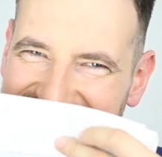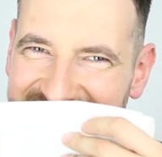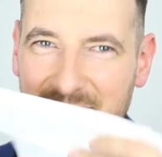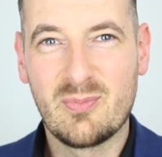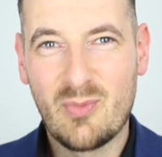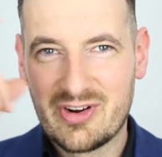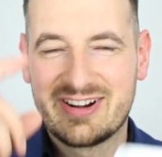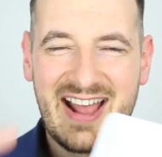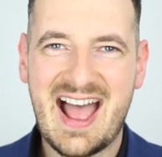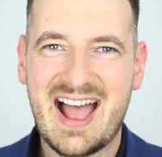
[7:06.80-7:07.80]
Number one
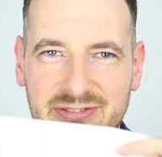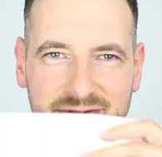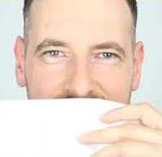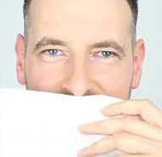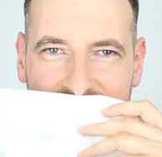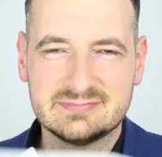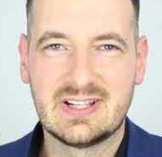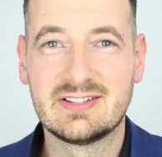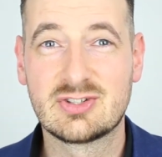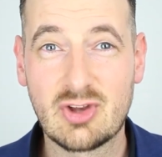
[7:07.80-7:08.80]
and a half.
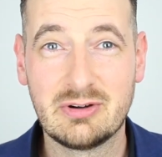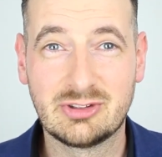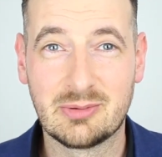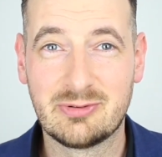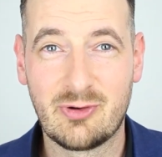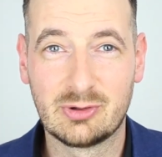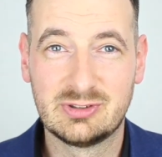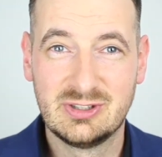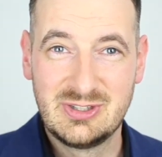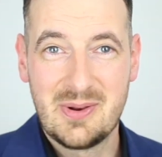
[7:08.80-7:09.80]
And sorry, Tom Ford,
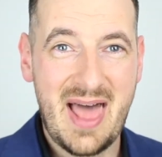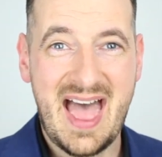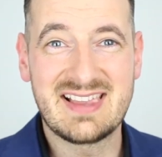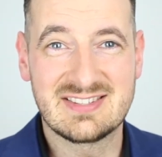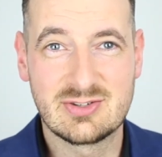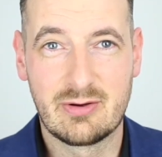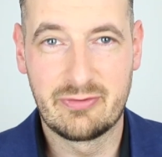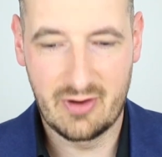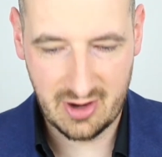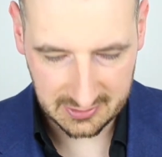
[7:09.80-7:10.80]
you last so
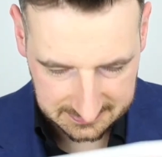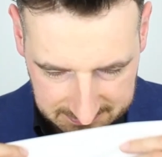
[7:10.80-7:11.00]
far.